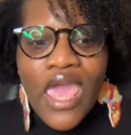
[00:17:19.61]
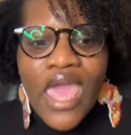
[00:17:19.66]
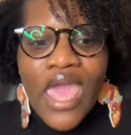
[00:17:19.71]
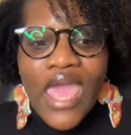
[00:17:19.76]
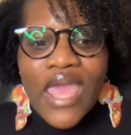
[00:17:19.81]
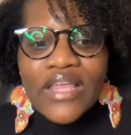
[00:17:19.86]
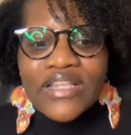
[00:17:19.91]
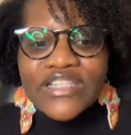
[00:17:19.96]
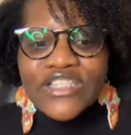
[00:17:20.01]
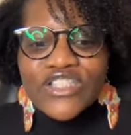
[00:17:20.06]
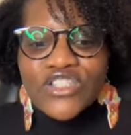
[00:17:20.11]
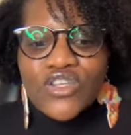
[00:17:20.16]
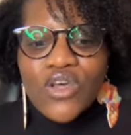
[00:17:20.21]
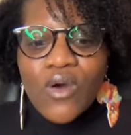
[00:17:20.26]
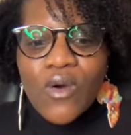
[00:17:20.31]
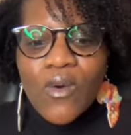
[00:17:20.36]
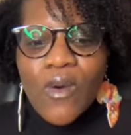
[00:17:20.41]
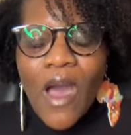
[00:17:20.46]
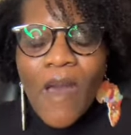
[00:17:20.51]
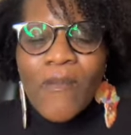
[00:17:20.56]
And
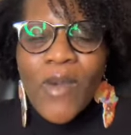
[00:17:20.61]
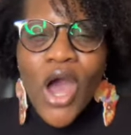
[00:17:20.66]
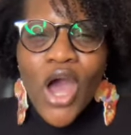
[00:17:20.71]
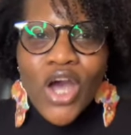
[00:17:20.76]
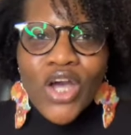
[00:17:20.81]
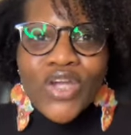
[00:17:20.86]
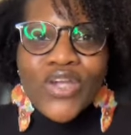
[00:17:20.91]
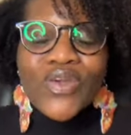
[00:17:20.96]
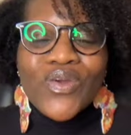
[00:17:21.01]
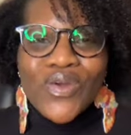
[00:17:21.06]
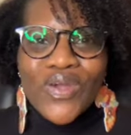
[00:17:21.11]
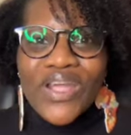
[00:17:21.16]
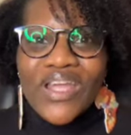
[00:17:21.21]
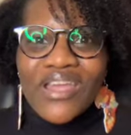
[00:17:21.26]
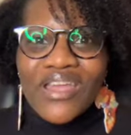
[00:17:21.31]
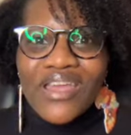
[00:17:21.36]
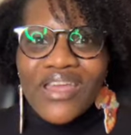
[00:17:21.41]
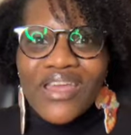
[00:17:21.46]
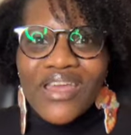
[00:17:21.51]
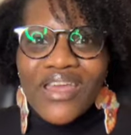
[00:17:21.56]
so I'm
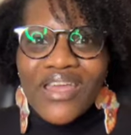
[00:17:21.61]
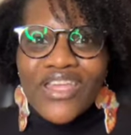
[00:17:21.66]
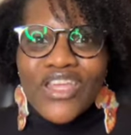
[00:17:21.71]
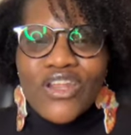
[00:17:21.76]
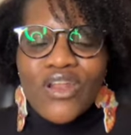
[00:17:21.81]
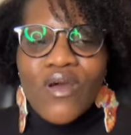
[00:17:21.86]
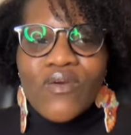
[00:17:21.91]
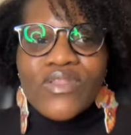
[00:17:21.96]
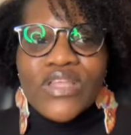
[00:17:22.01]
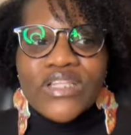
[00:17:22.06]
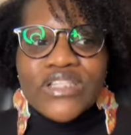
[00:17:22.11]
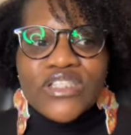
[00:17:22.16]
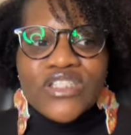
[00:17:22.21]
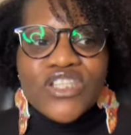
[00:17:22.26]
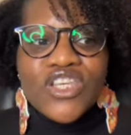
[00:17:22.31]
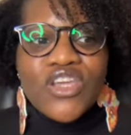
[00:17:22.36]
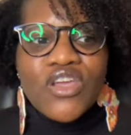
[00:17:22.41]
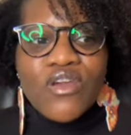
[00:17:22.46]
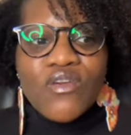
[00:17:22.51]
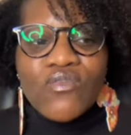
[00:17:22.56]
hungry, you know, this
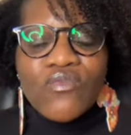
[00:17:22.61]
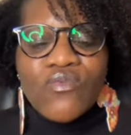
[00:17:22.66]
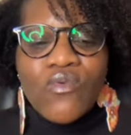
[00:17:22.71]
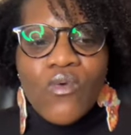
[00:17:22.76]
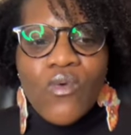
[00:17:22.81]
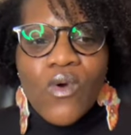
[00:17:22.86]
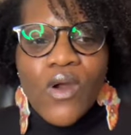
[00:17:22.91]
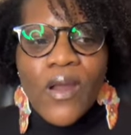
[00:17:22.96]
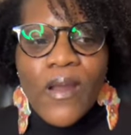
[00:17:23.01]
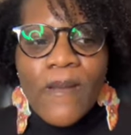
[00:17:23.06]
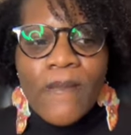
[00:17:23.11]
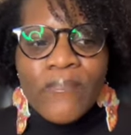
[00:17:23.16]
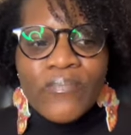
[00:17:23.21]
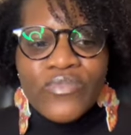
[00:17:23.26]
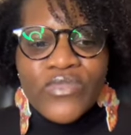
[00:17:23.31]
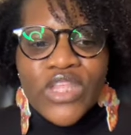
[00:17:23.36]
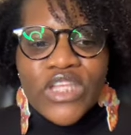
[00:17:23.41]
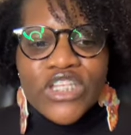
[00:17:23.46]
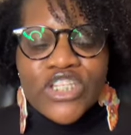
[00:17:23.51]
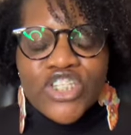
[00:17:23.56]
year for
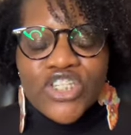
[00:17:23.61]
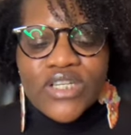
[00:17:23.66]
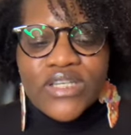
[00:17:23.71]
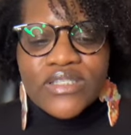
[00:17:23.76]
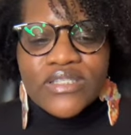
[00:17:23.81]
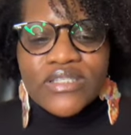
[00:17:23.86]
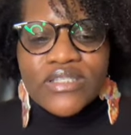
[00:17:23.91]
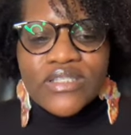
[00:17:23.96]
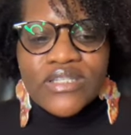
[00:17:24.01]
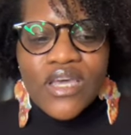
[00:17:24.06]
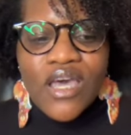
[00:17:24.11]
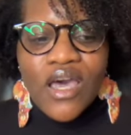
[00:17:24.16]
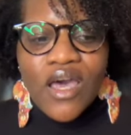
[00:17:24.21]
just